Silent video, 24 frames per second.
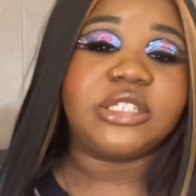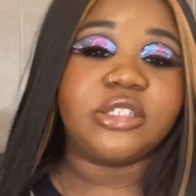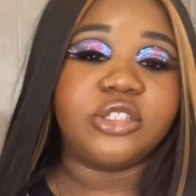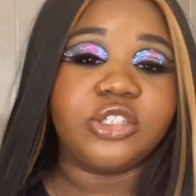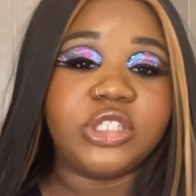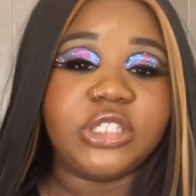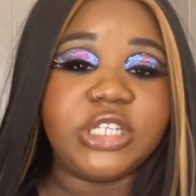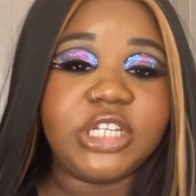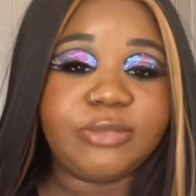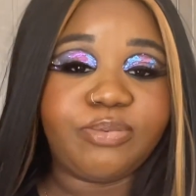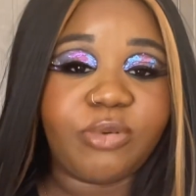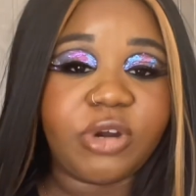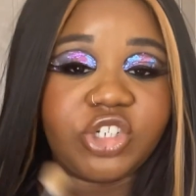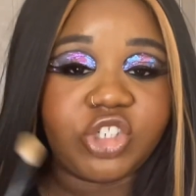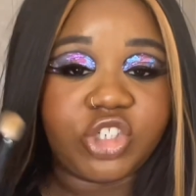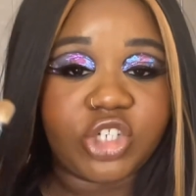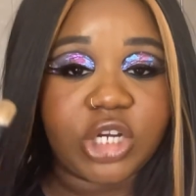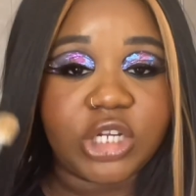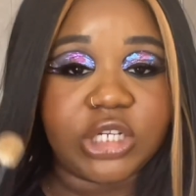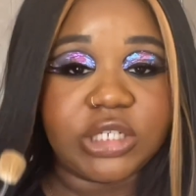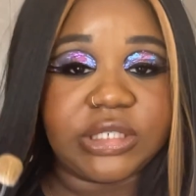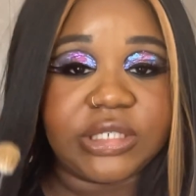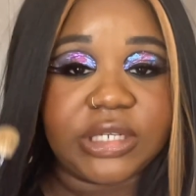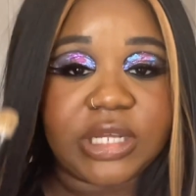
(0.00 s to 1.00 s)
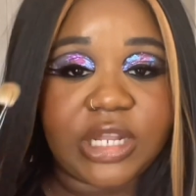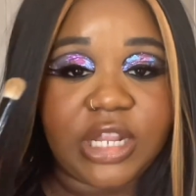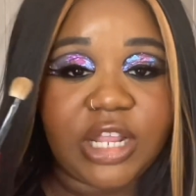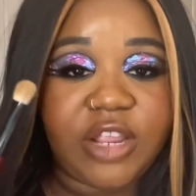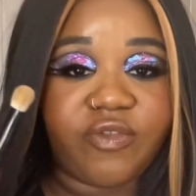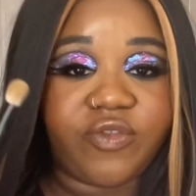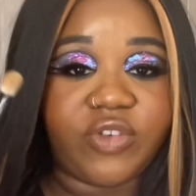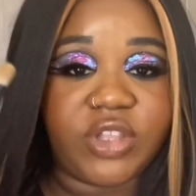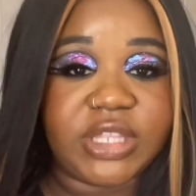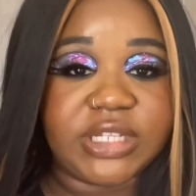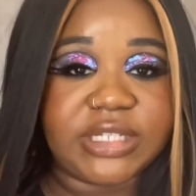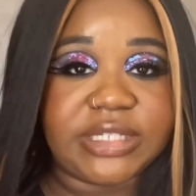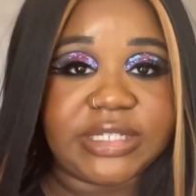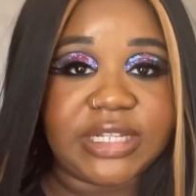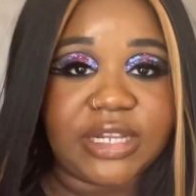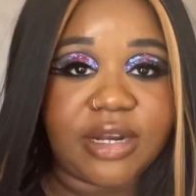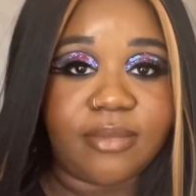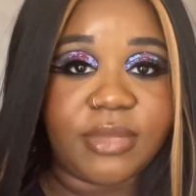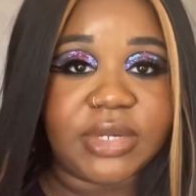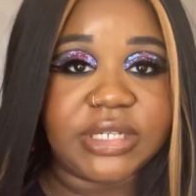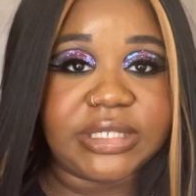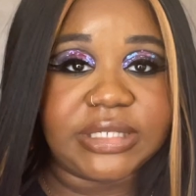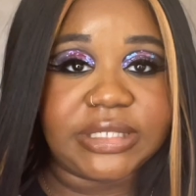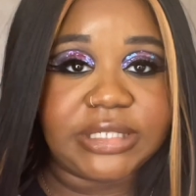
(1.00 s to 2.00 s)
These brushes are good to clean for the
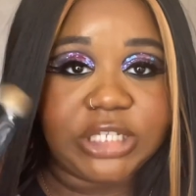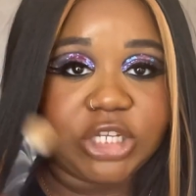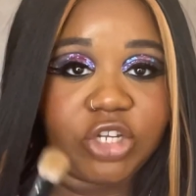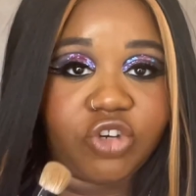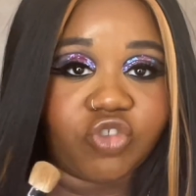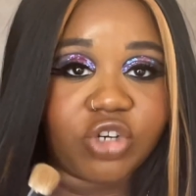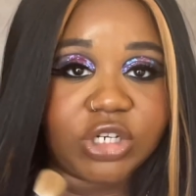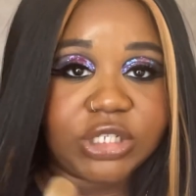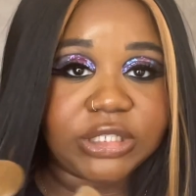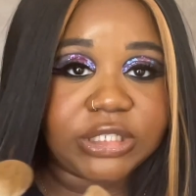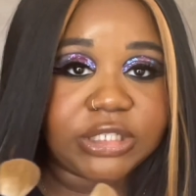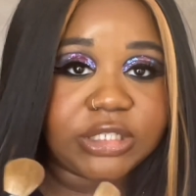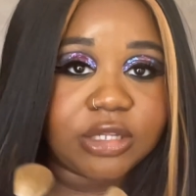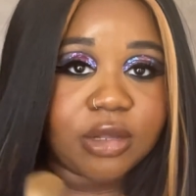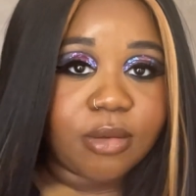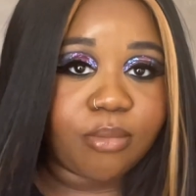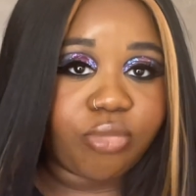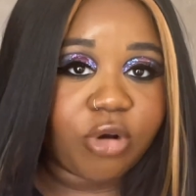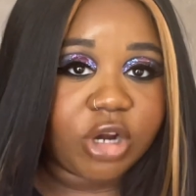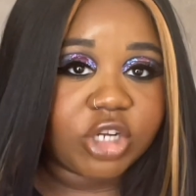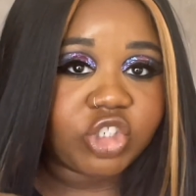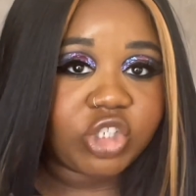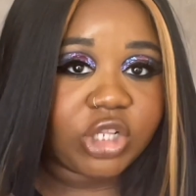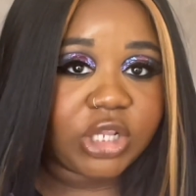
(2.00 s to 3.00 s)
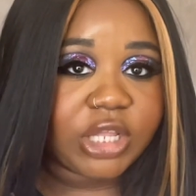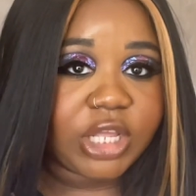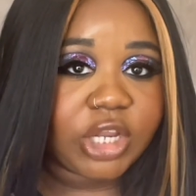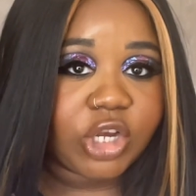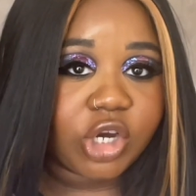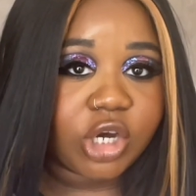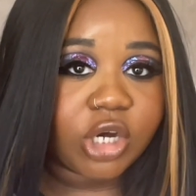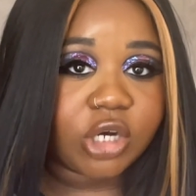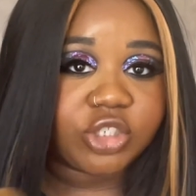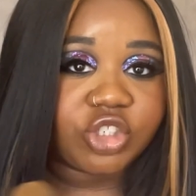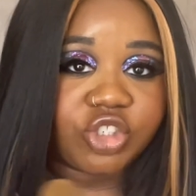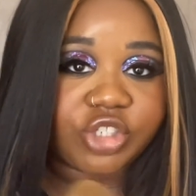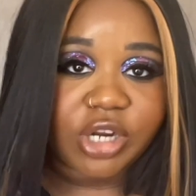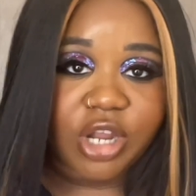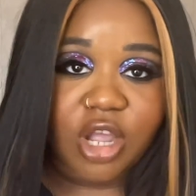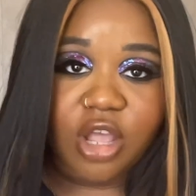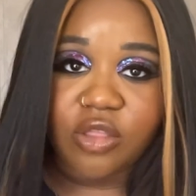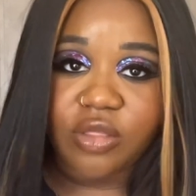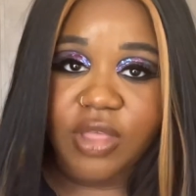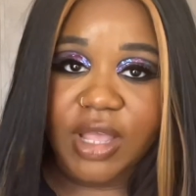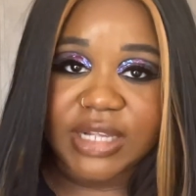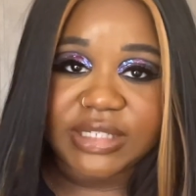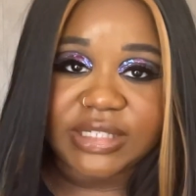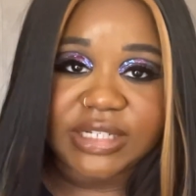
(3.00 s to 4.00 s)
Cinema Secrets brush cleaner. Check
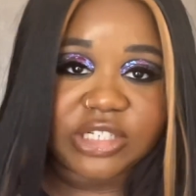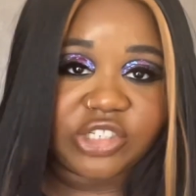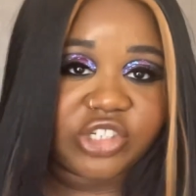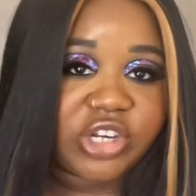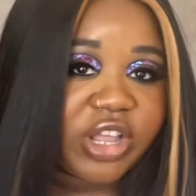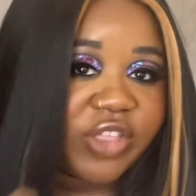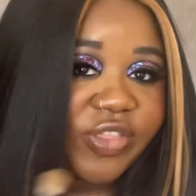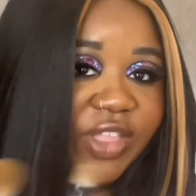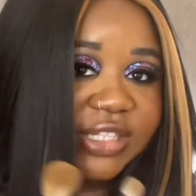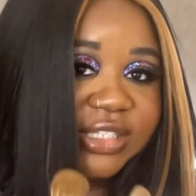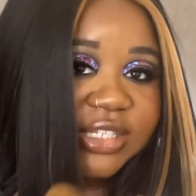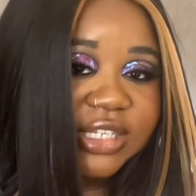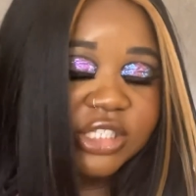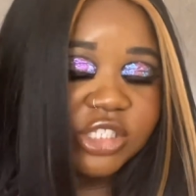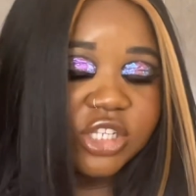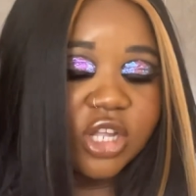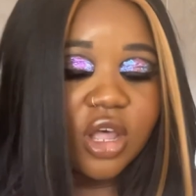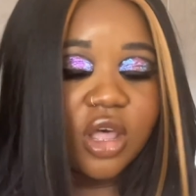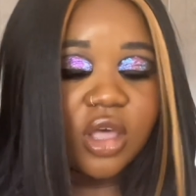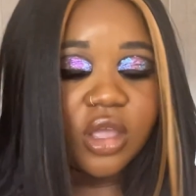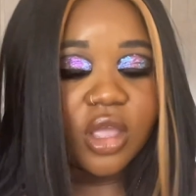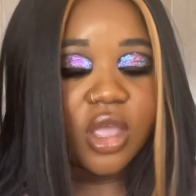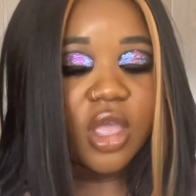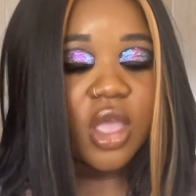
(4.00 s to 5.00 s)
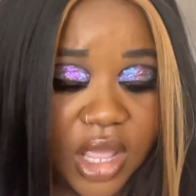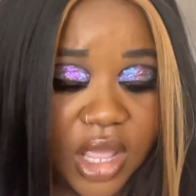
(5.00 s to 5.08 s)
out, like I said, check out that TikTok.